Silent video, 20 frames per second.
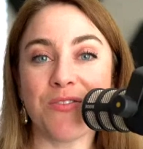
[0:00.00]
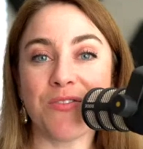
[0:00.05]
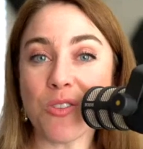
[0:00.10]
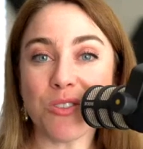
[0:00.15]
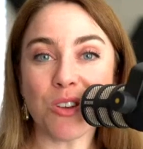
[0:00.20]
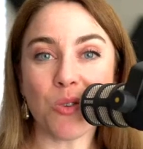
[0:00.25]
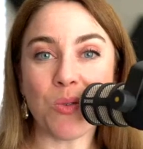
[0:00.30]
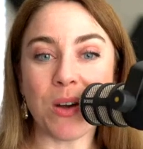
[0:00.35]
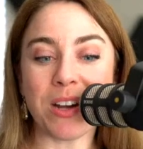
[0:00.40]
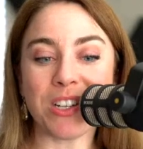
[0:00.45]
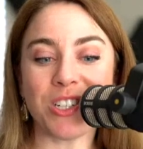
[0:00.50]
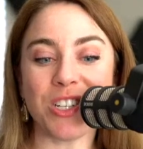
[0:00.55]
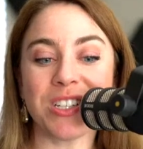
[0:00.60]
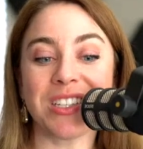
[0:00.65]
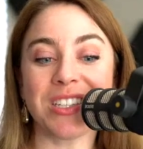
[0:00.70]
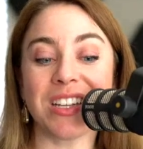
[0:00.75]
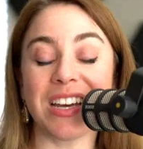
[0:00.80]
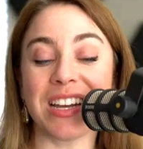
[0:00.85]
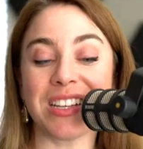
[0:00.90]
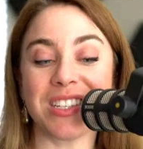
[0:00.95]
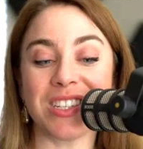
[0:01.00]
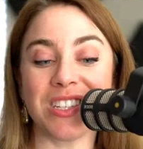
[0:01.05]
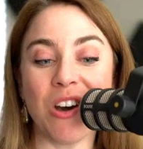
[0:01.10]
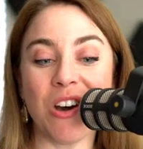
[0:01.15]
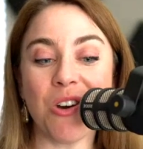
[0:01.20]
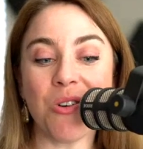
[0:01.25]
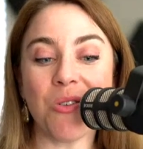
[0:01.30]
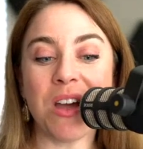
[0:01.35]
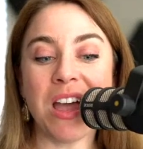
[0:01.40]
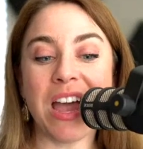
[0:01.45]
questions, let us
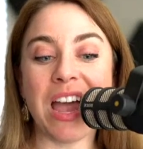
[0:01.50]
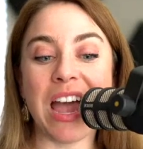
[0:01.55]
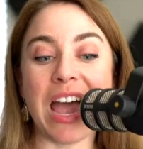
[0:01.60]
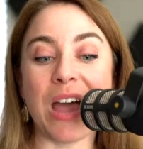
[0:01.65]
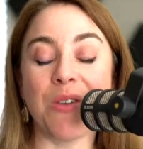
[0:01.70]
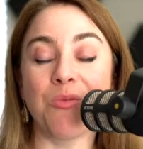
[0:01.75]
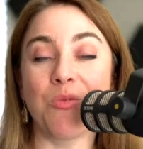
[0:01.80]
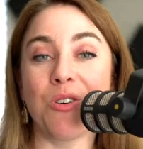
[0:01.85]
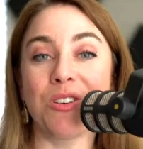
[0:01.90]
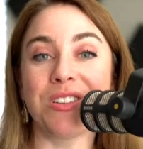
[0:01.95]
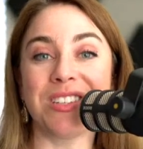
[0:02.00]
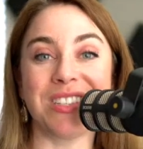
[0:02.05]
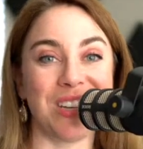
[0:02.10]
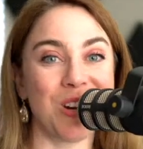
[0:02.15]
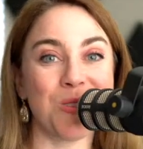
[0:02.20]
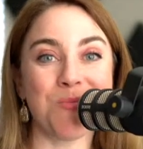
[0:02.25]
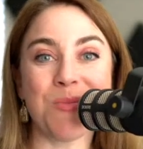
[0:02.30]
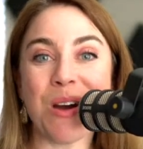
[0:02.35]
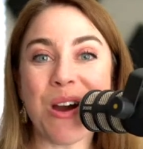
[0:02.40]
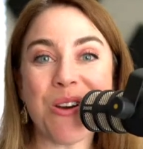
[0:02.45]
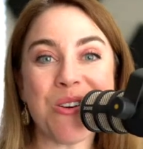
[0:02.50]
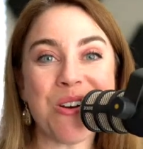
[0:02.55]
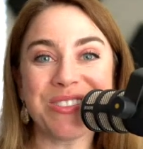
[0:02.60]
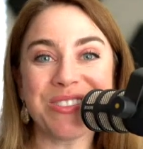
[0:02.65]
know, and we'll see you tomorrow.